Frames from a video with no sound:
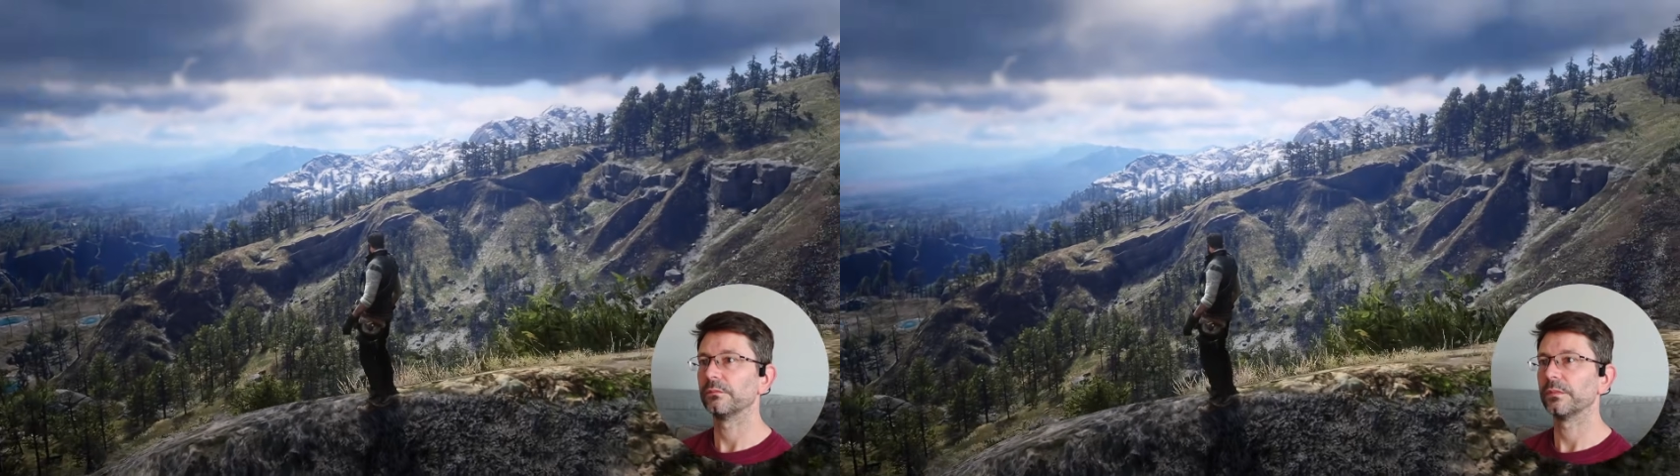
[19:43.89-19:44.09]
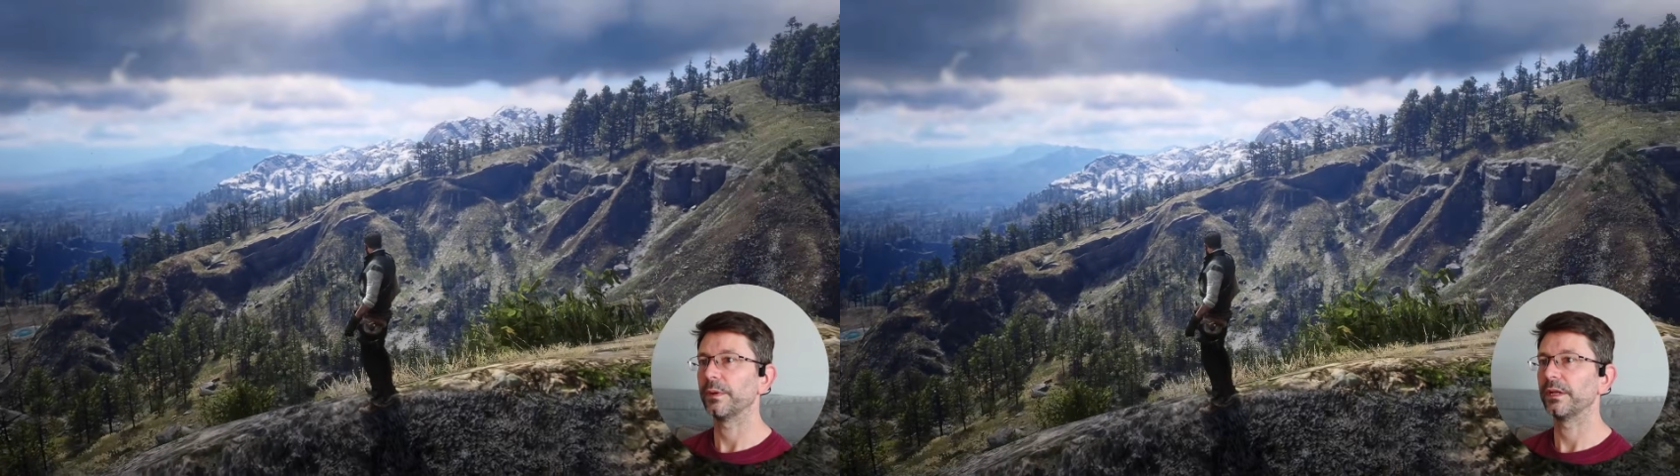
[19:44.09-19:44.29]

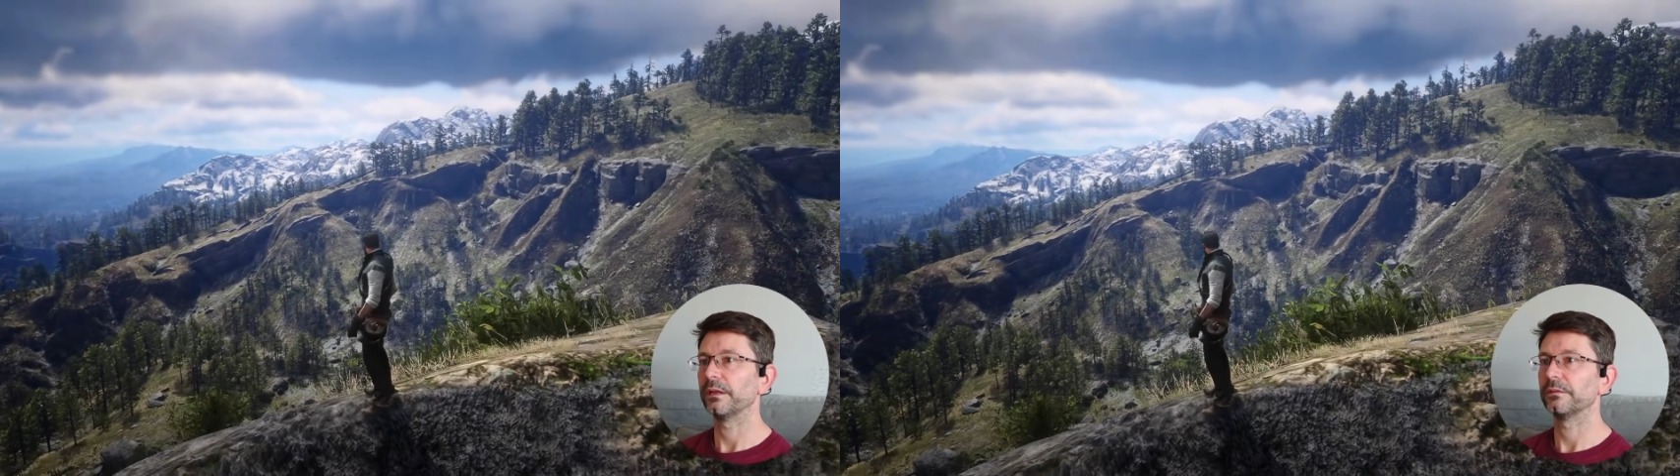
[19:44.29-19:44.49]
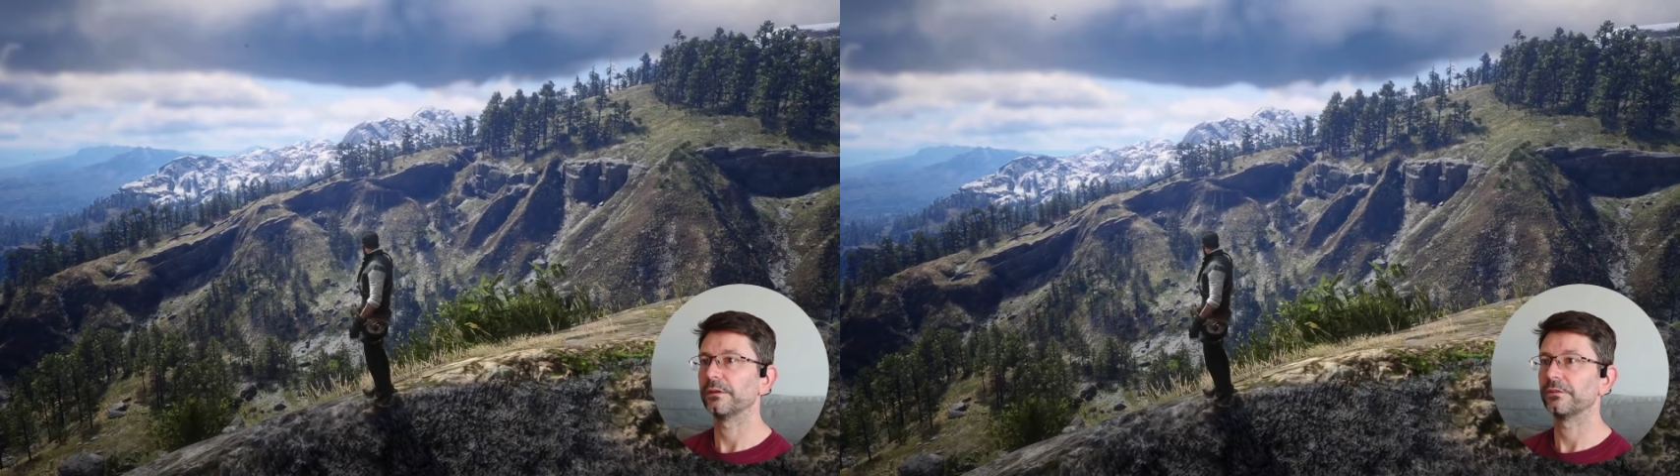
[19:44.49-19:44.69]
I
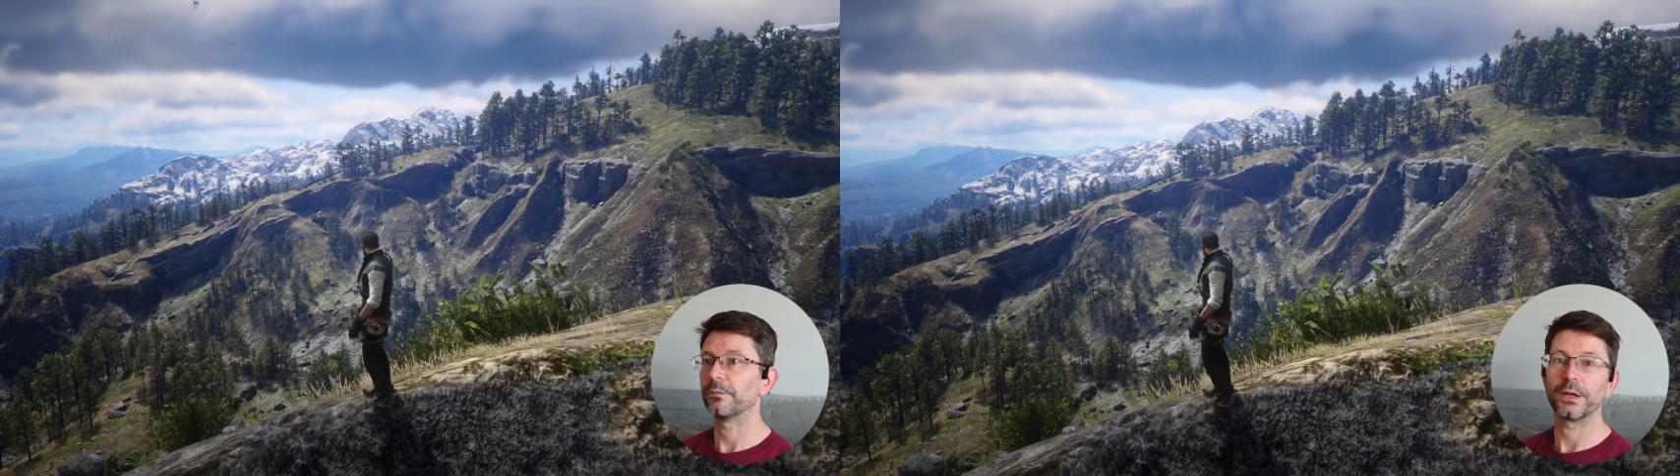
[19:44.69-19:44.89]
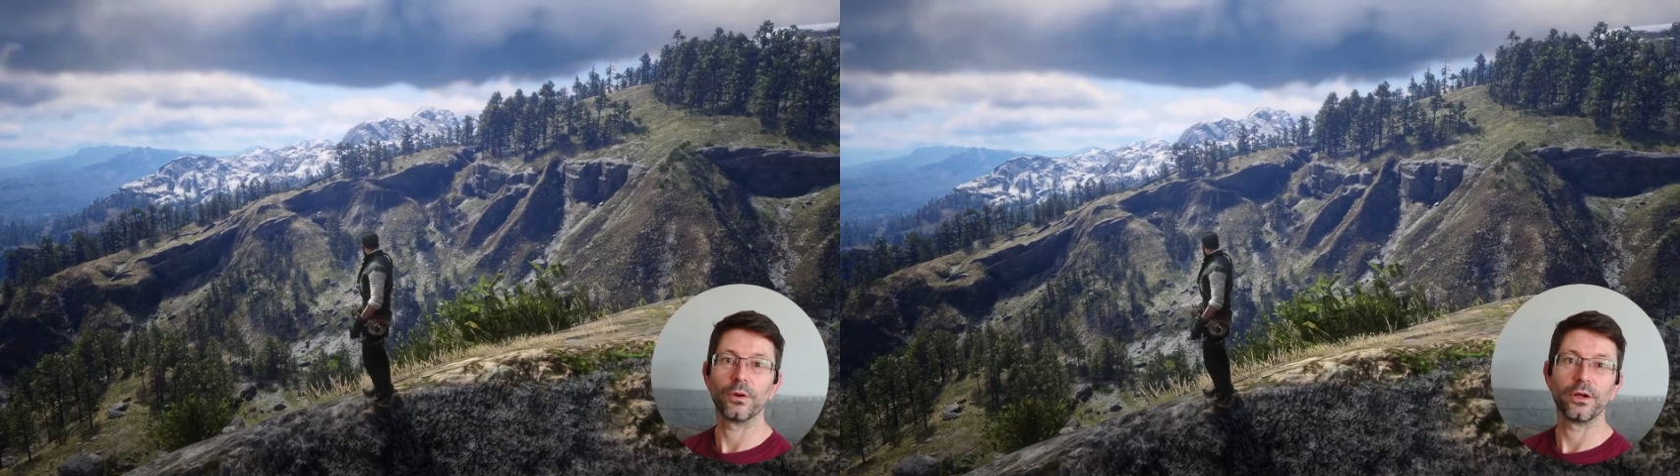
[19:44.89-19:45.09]
mean, it's a
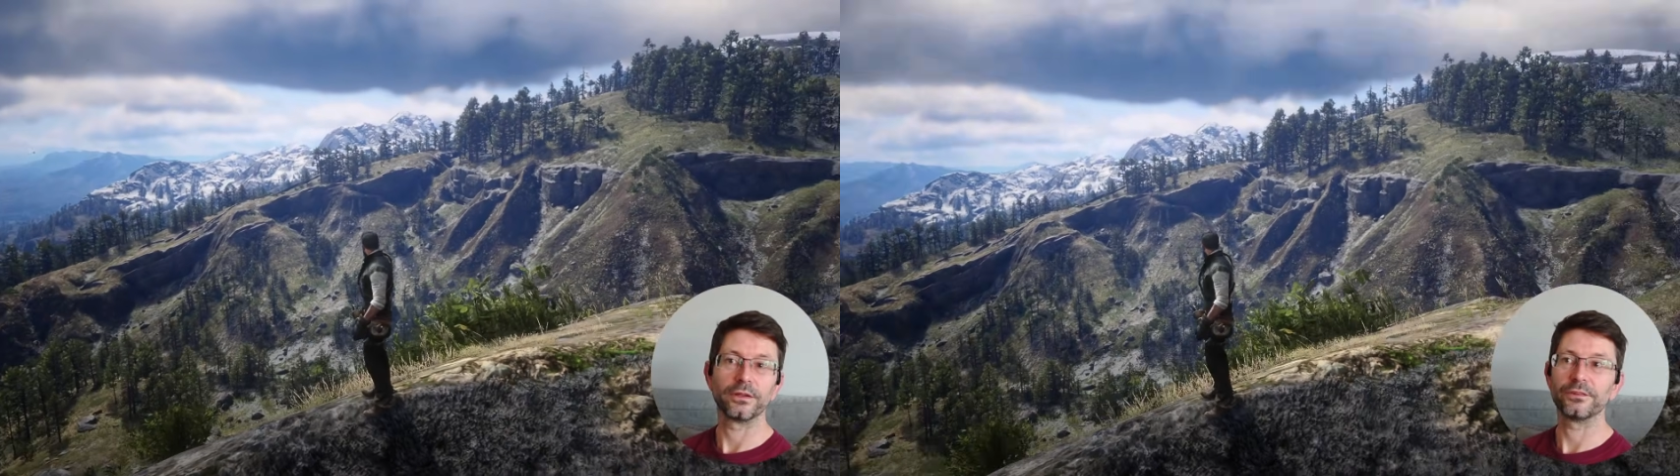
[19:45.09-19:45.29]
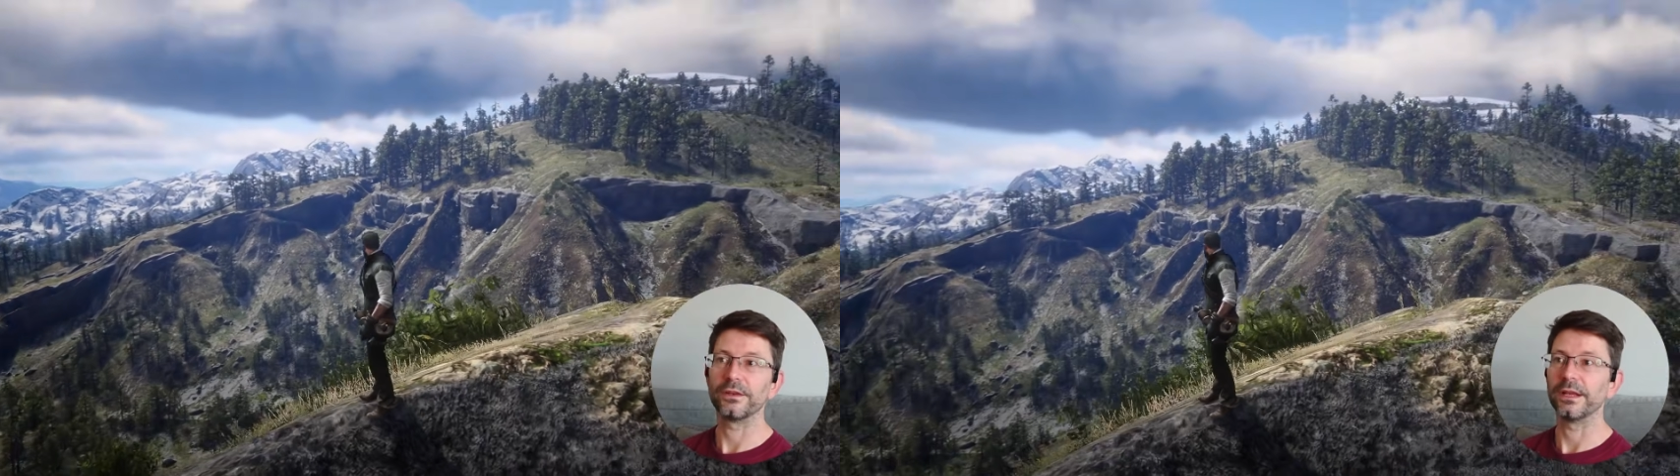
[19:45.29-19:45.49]
big world,
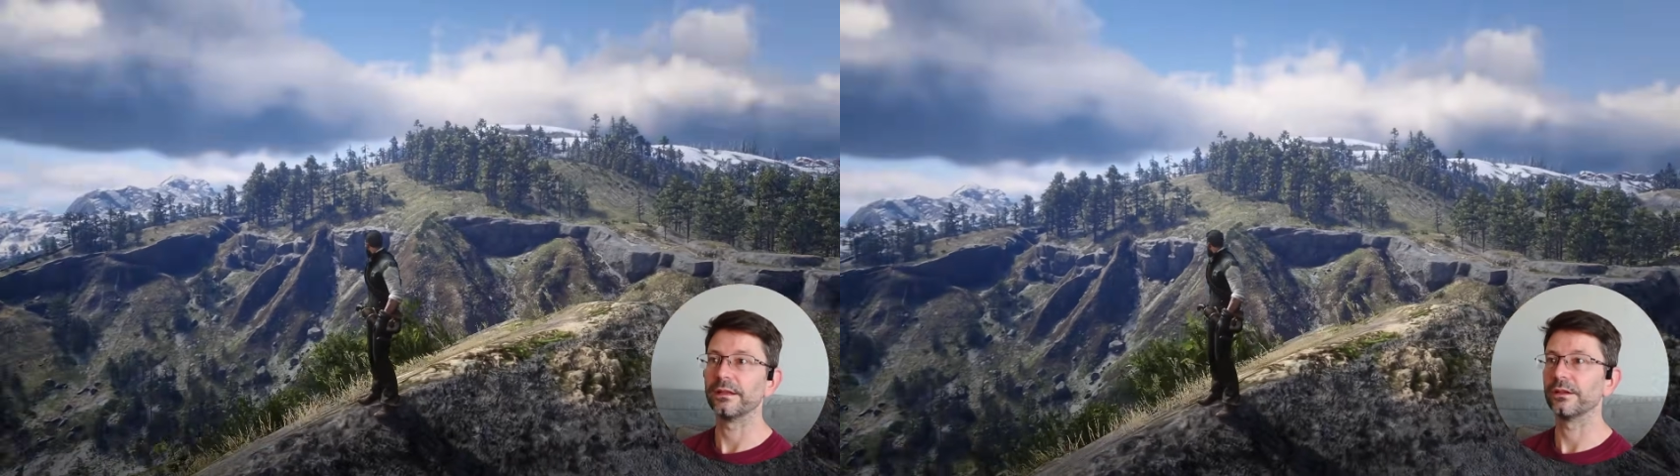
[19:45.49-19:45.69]
isn't it?